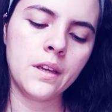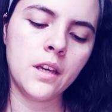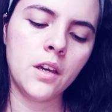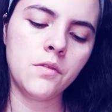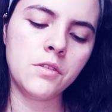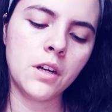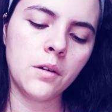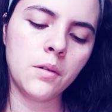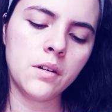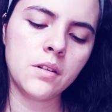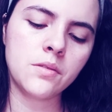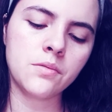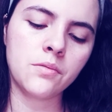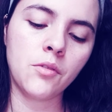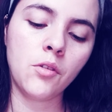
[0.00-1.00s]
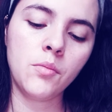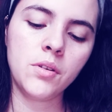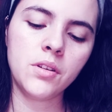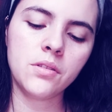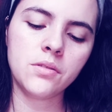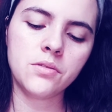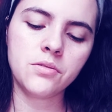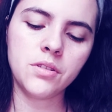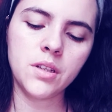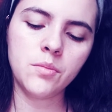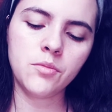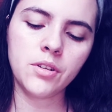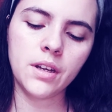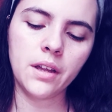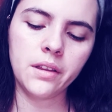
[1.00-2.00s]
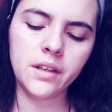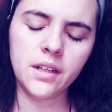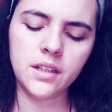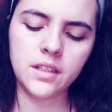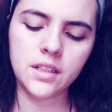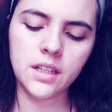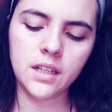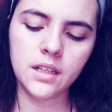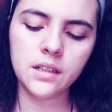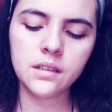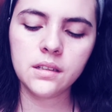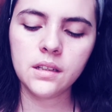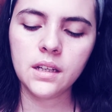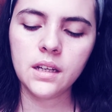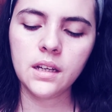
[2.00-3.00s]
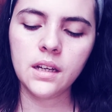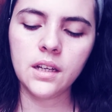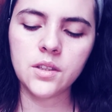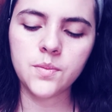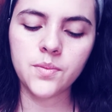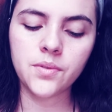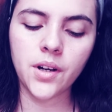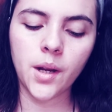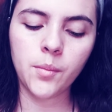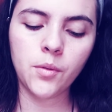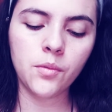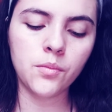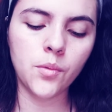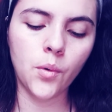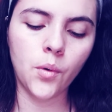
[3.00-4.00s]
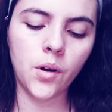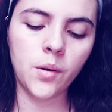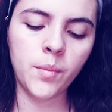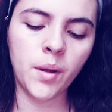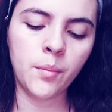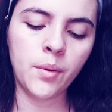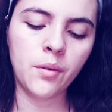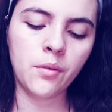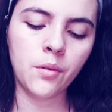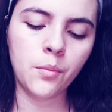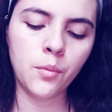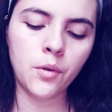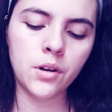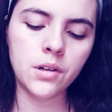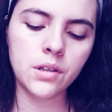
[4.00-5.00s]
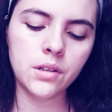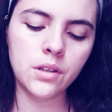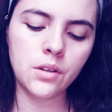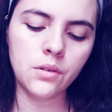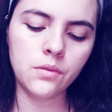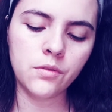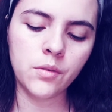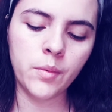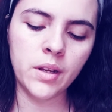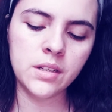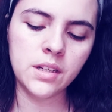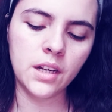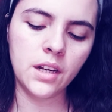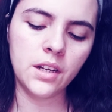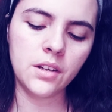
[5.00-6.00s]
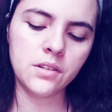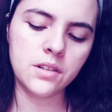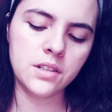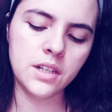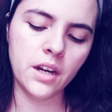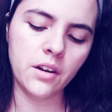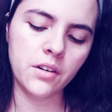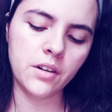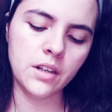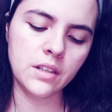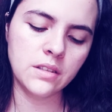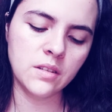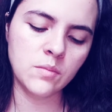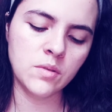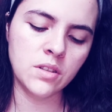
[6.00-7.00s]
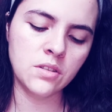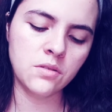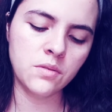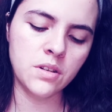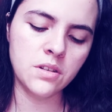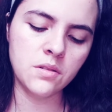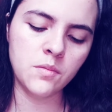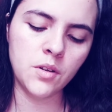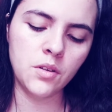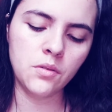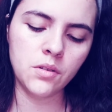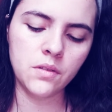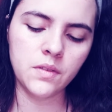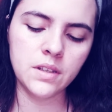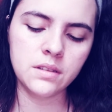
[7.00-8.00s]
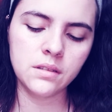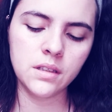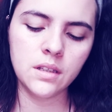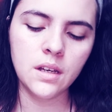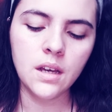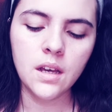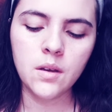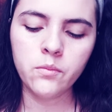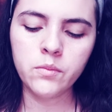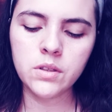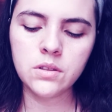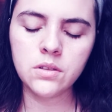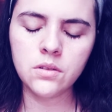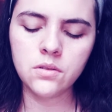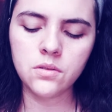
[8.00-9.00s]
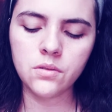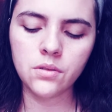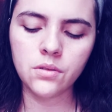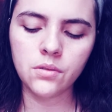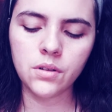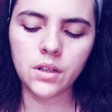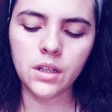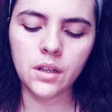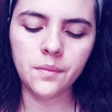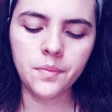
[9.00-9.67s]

If Jaguar is roaming your dream reality today, its primal roar may be rewarding you for maintaining your integrity in some situation where you could have easily misused your authority.